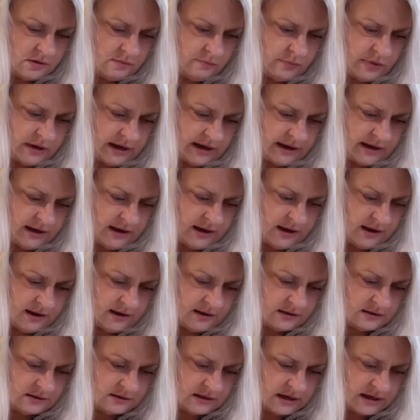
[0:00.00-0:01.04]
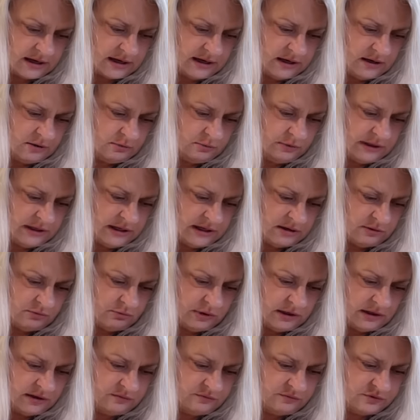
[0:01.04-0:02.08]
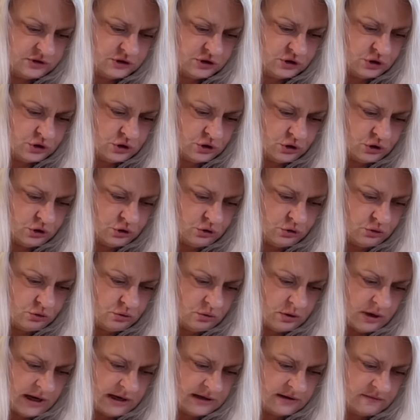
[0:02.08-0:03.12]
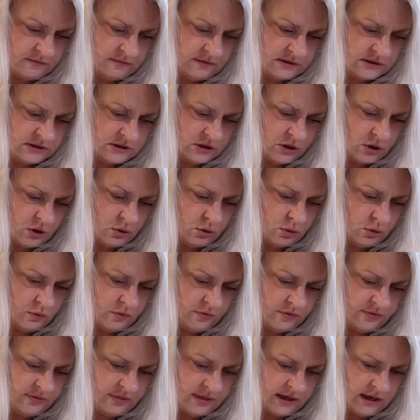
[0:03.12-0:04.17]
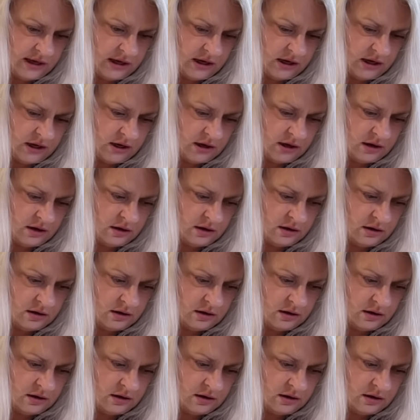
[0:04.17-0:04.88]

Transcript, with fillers: But I can't, I can only get rid of two out of this whole thing.